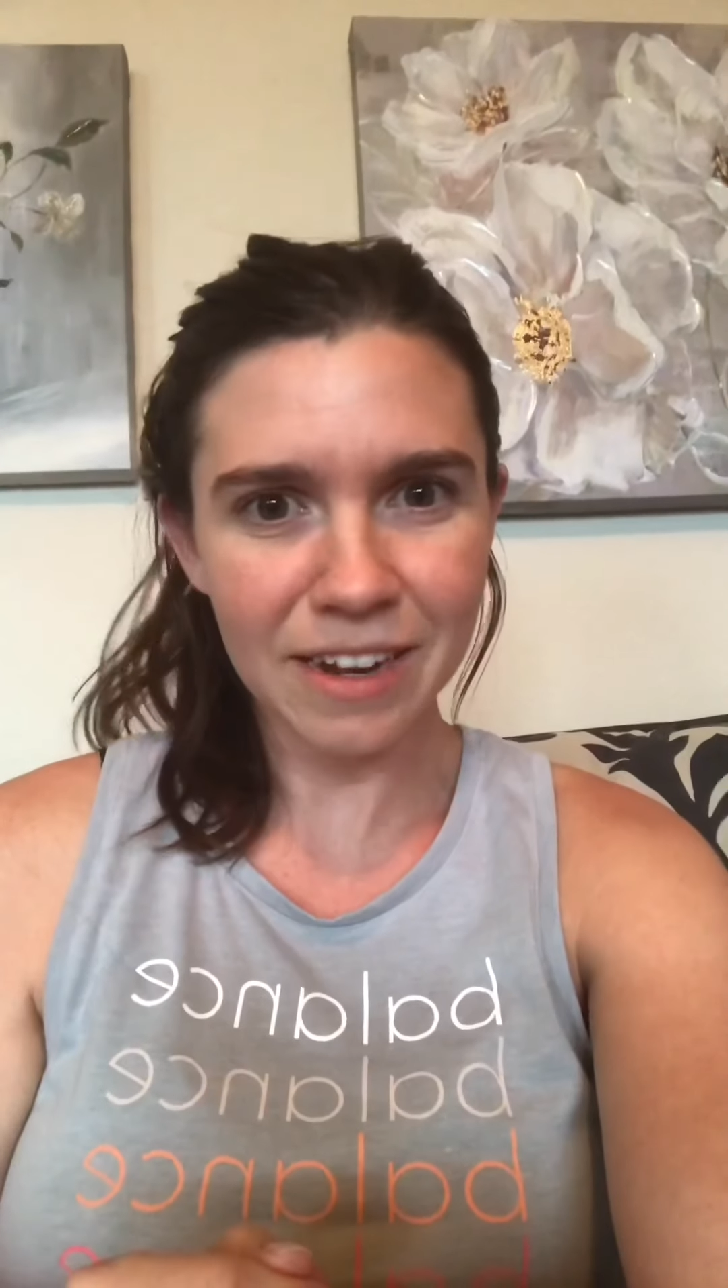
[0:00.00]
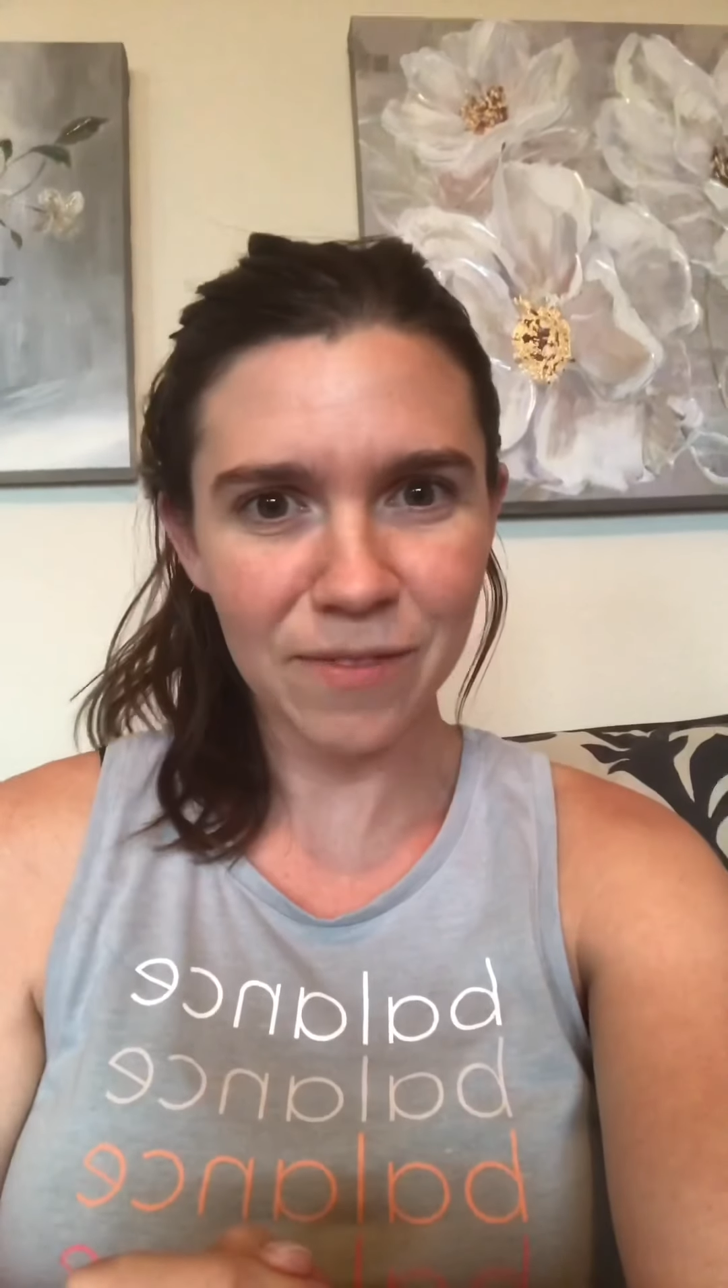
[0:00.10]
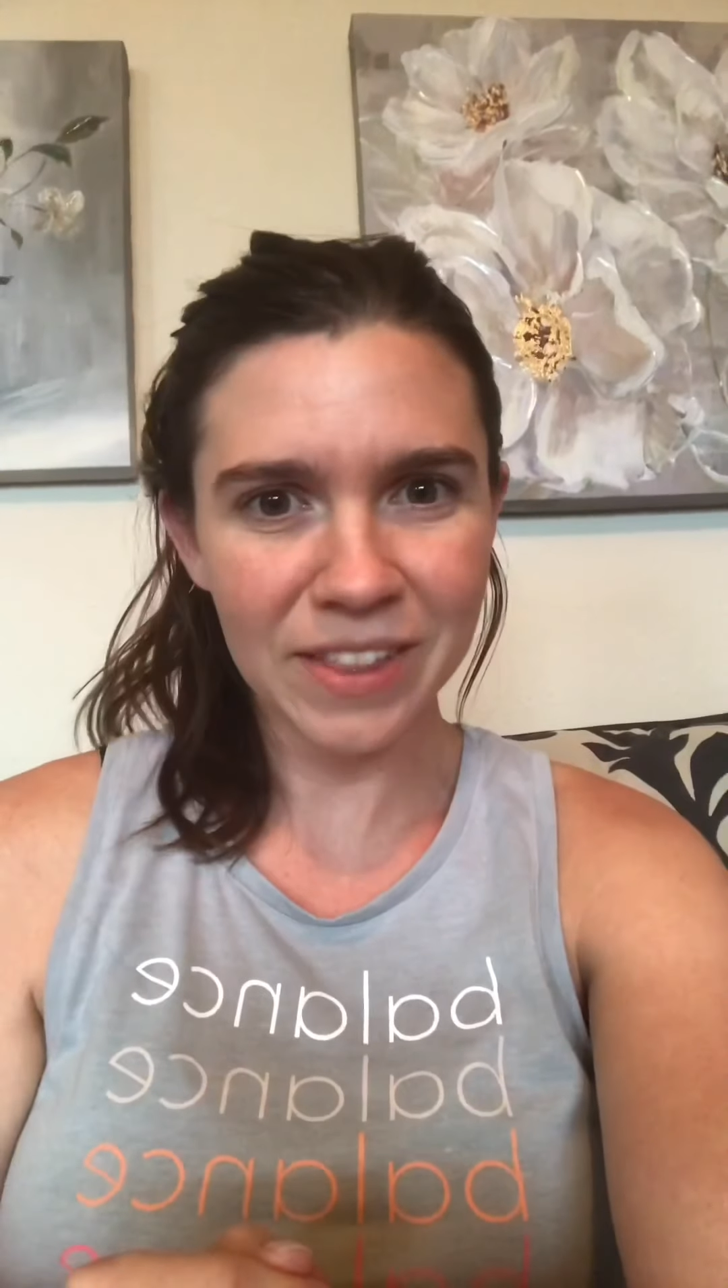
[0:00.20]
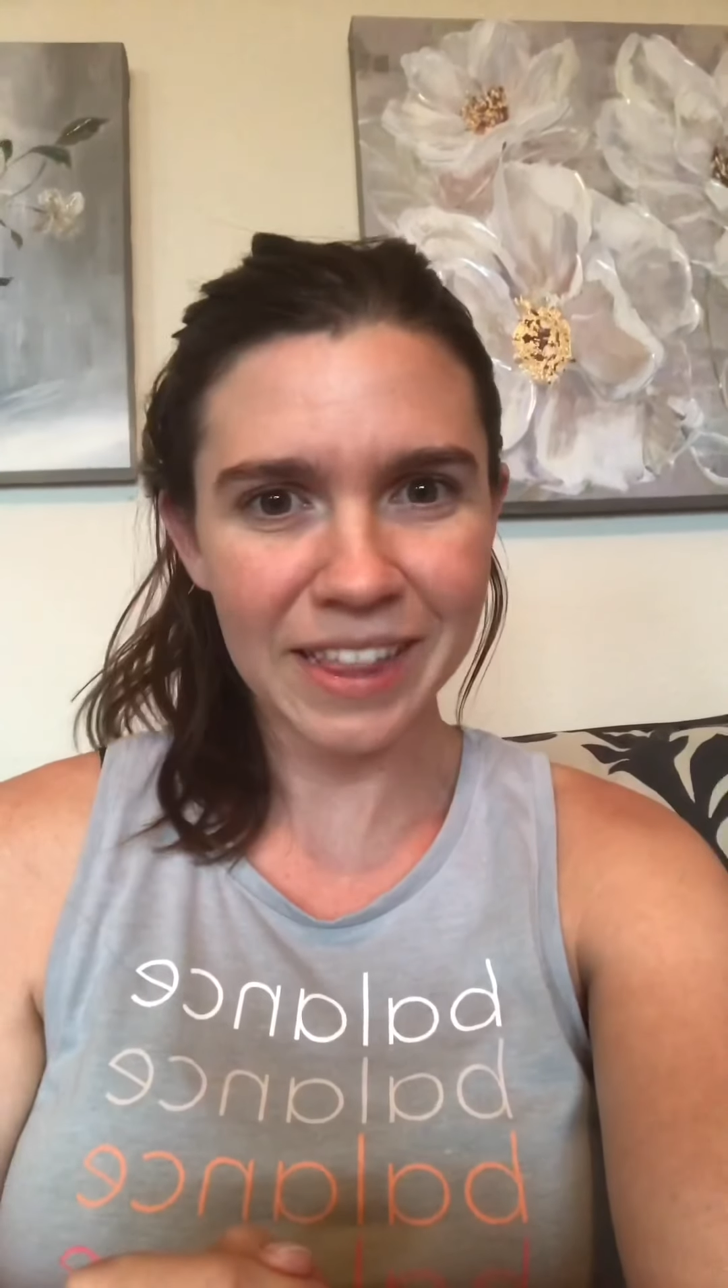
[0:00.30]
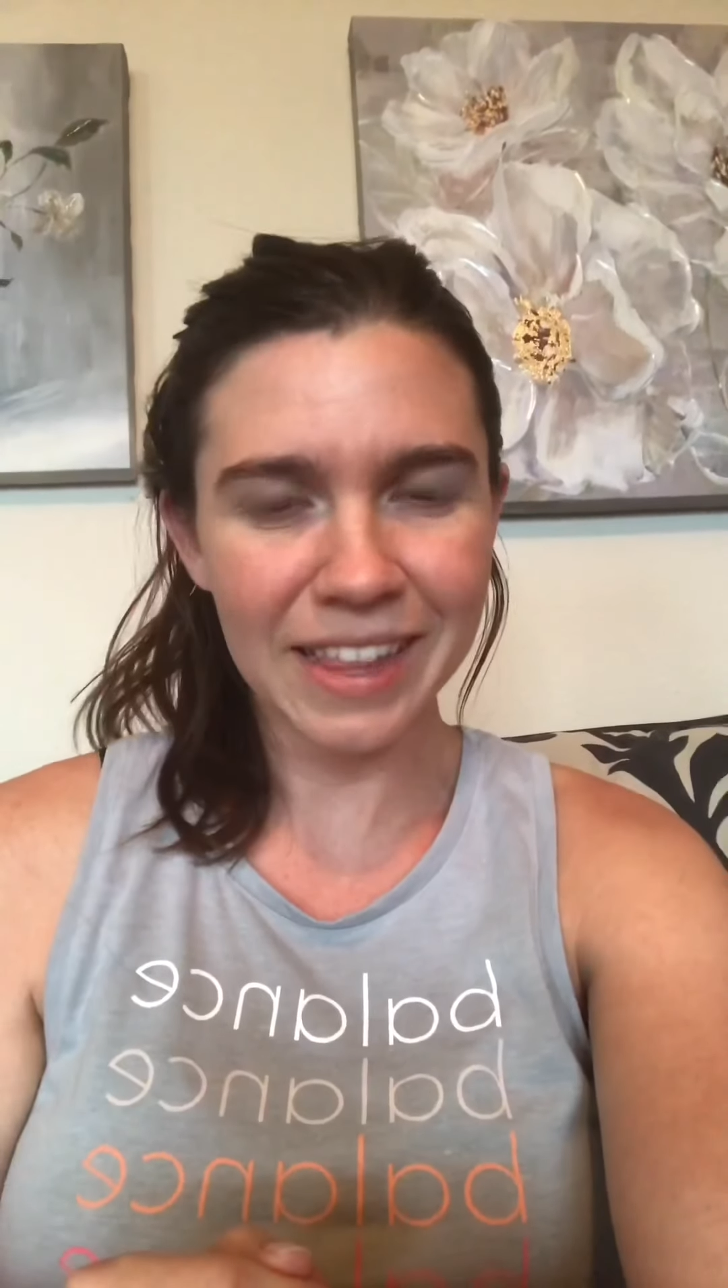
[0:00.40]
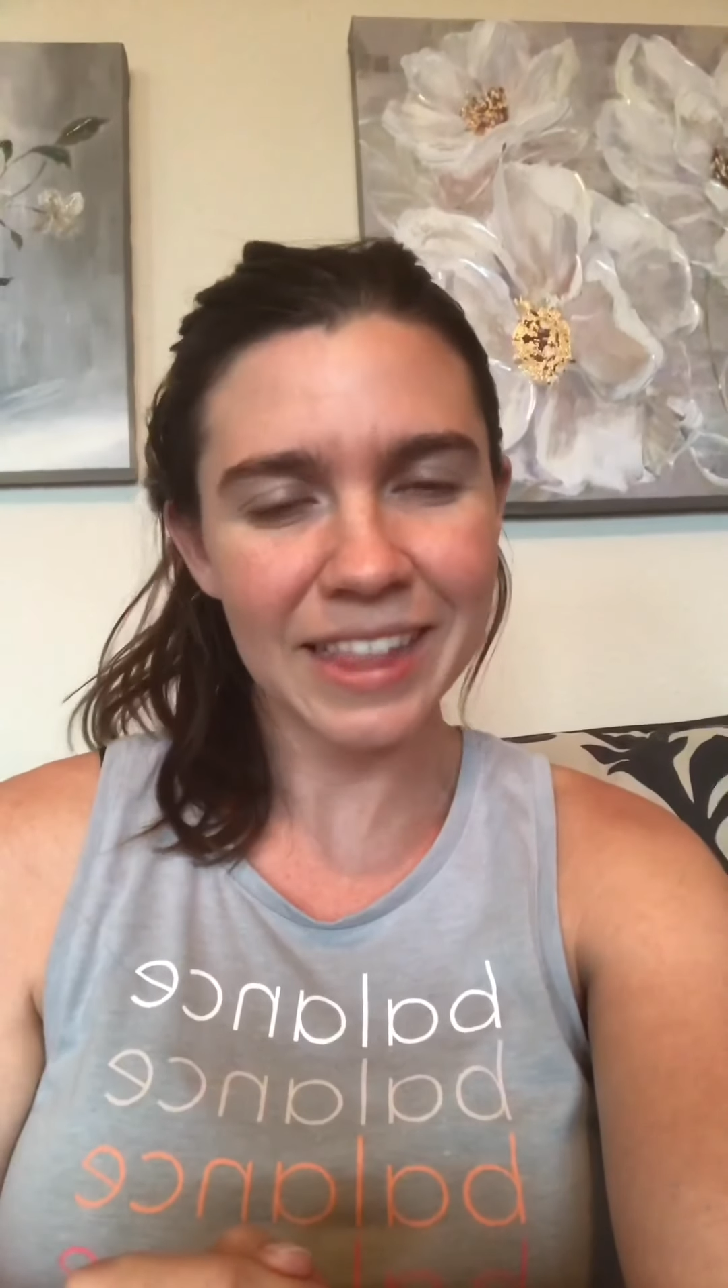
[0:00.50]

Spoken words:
in everything